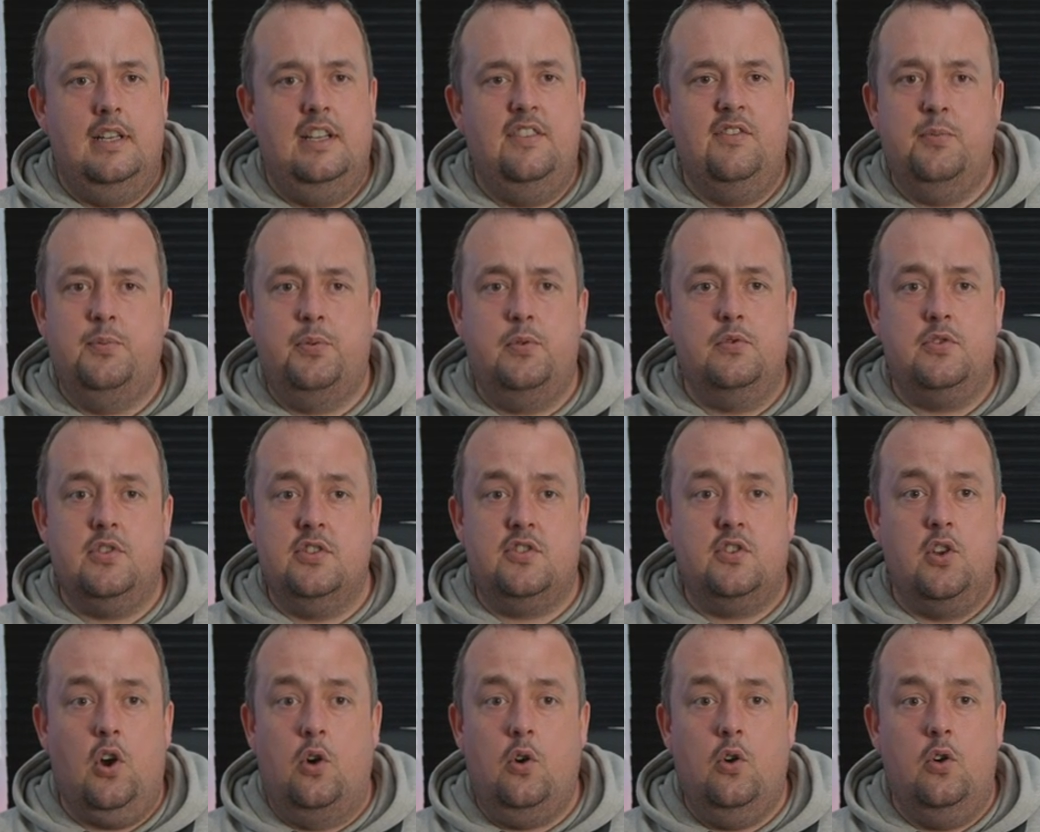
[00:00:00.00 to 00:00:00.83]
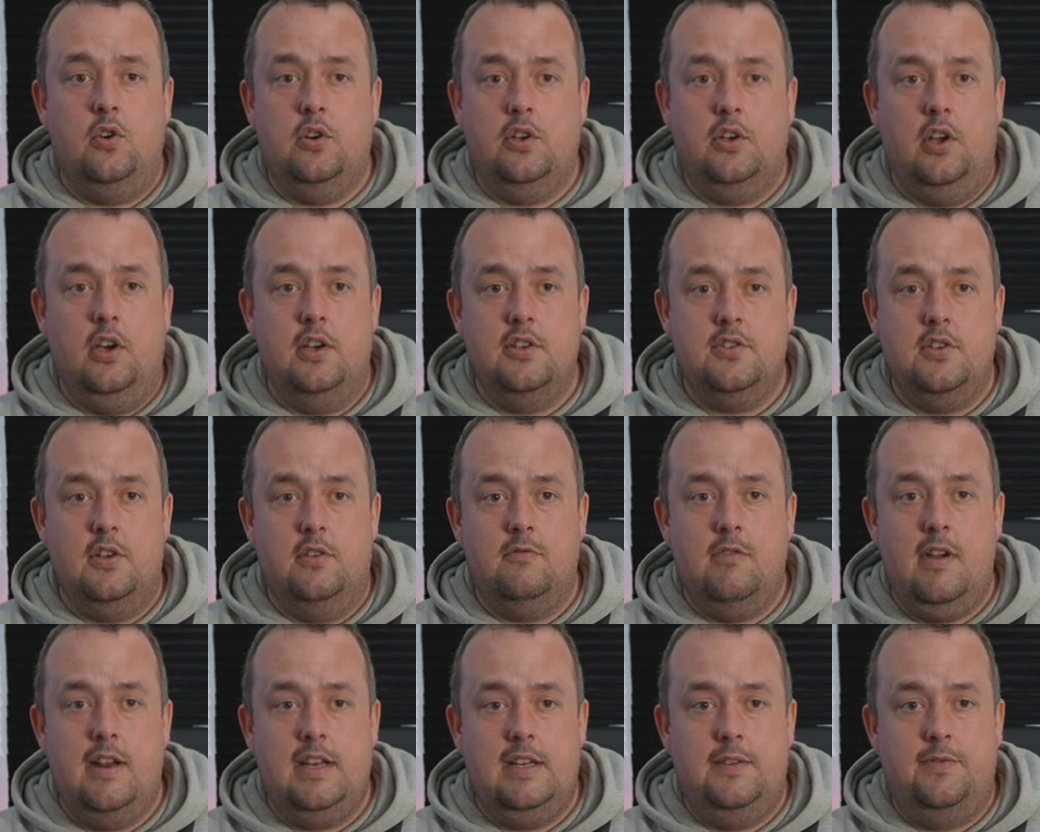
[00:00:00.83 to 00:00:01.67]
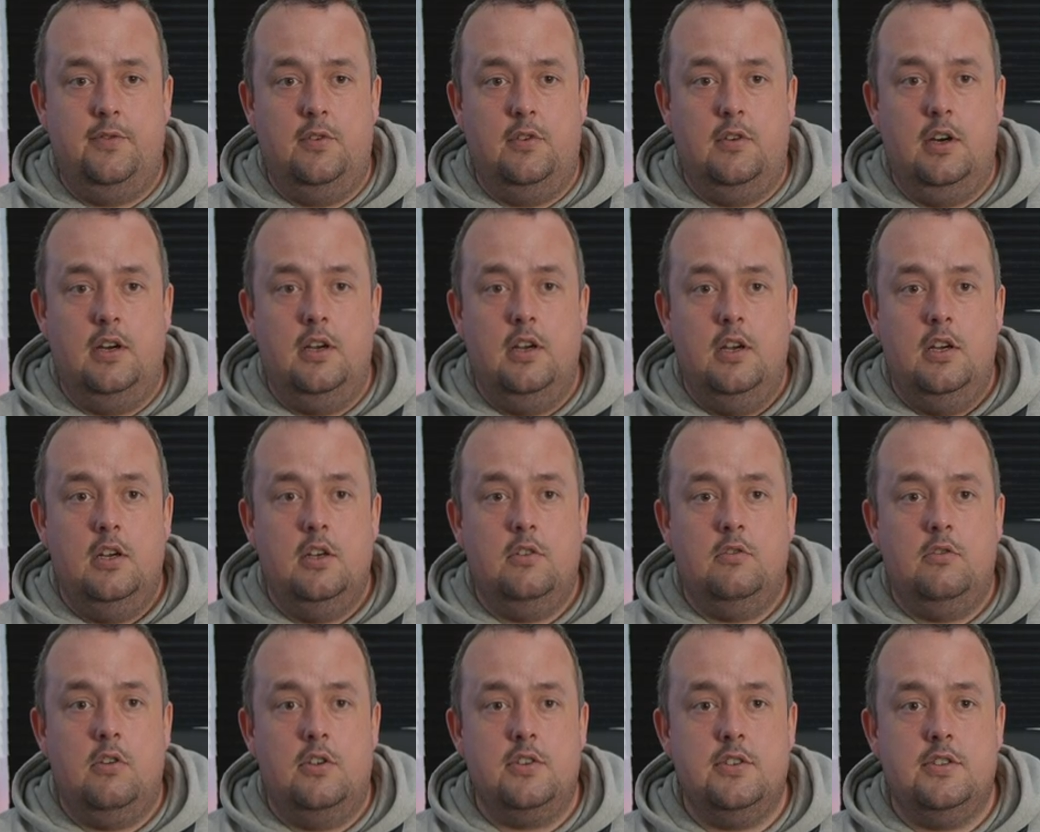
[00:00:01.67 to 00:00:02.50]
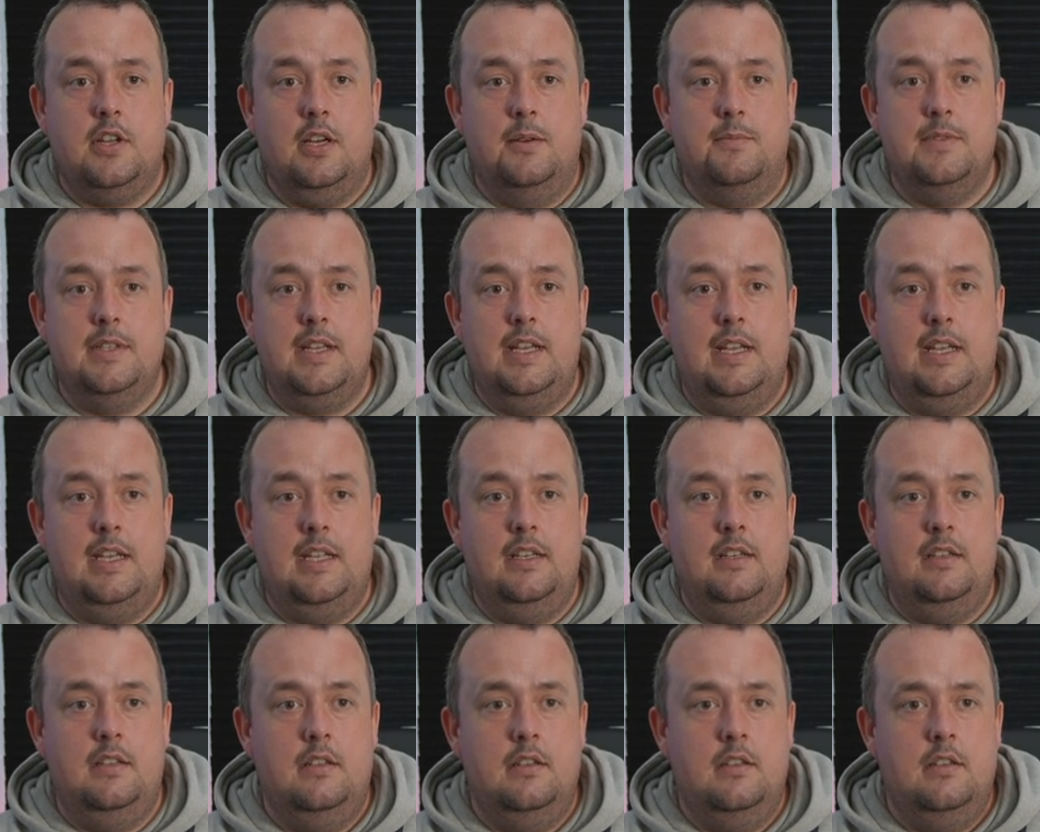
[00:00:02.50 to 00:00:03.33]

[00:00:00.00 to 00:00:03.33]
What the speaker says: Liverpool just not organised, not ready for it. Cross comes in.